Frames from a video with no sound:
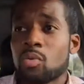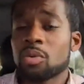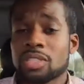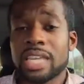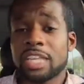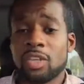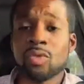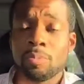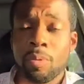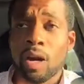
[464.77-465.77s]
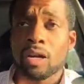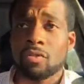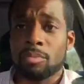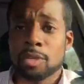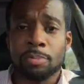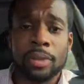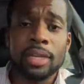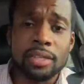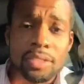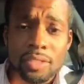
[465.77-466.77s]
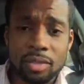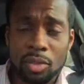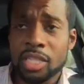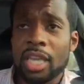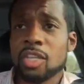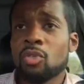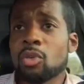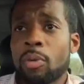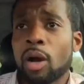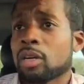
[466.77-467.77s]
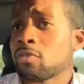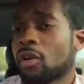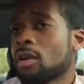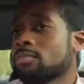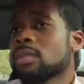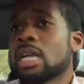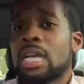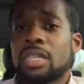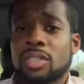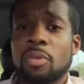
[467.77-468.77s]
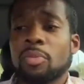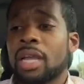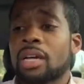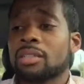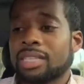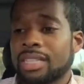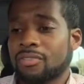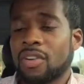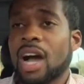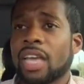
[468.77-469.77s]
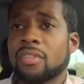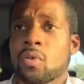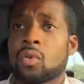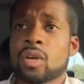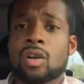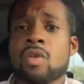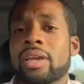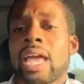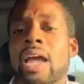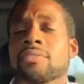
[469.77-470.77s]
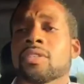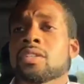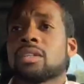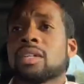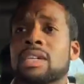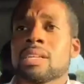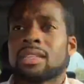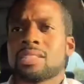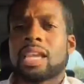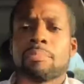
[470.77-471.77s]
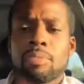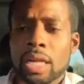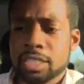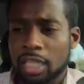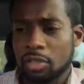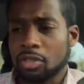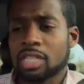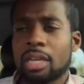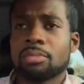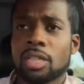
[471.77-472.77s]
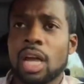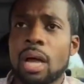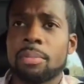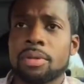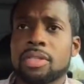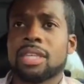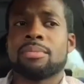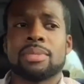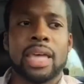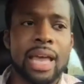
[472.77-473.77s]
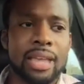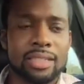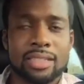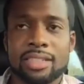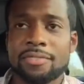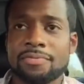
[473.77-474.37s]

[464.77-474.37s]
will set you apart from your peers, or set you apart from someone else that's vying for or going after the same project or the same job or the same task.